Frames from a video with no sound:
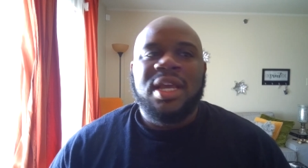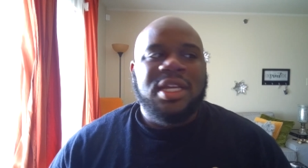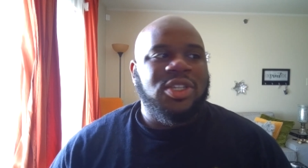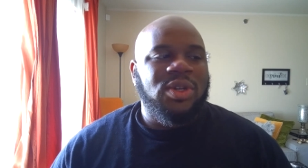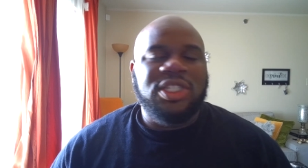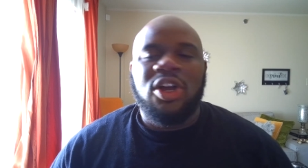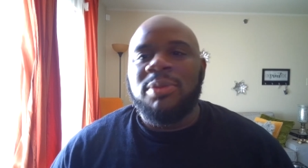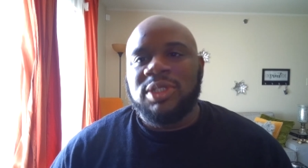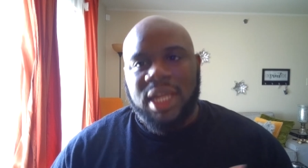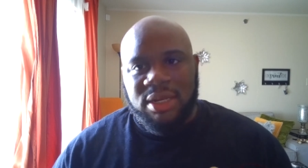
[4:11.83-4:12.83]
So it's
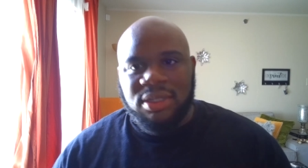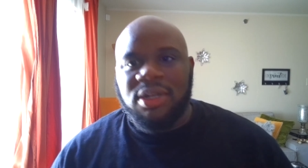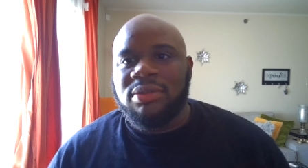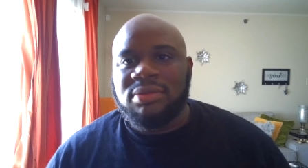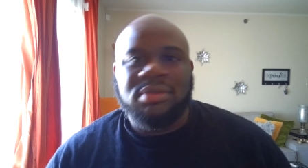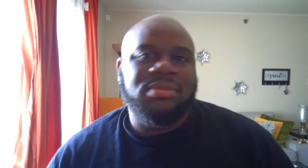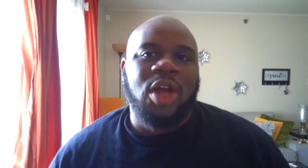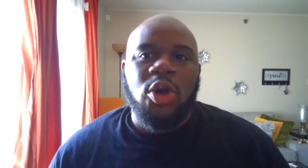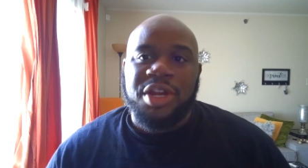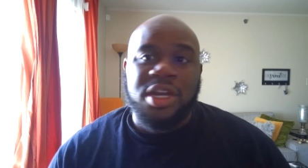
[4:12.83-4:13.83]
almost like, you know,
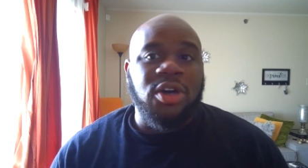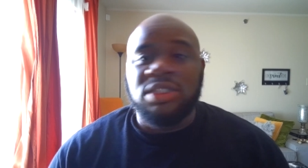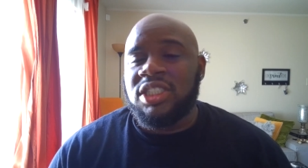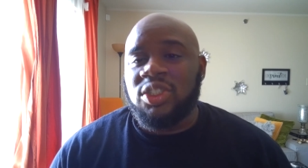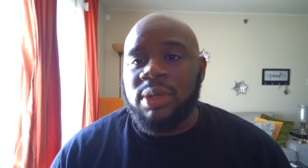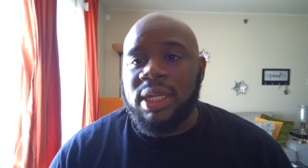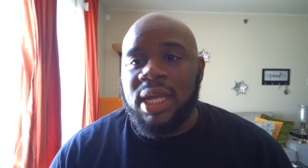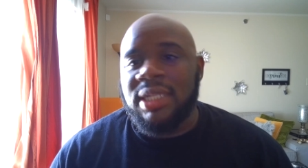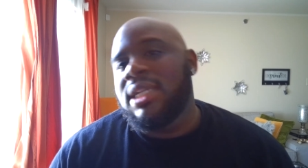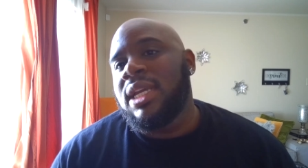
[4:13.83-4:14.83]
Oda knows it's
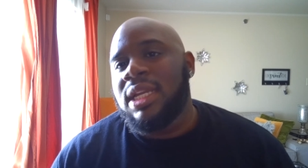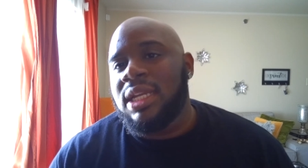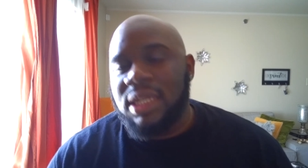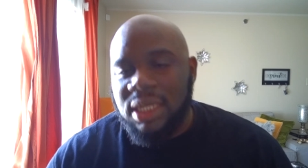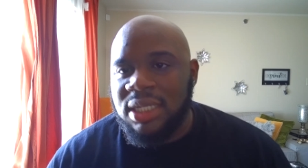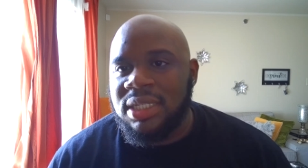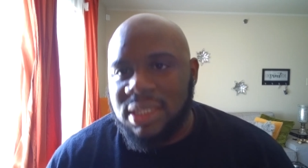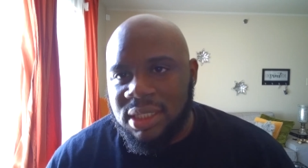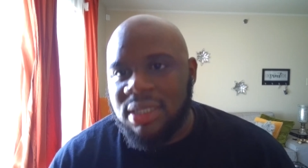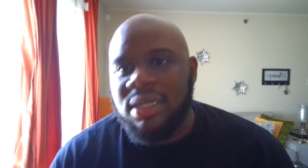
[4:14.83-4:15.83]
2019 and he needs to